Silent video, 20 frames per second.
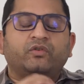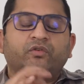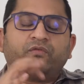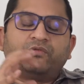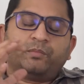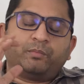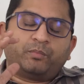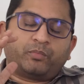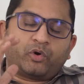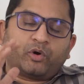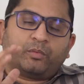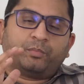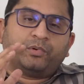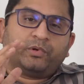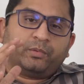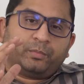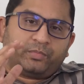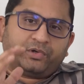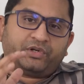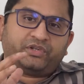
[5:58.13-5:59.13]
of a
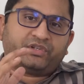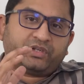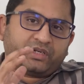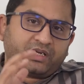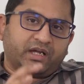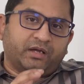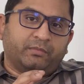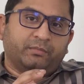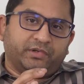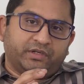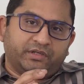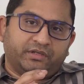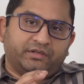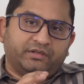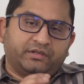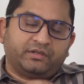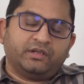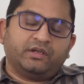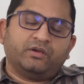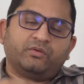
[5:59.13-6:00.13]
proper pressure garment,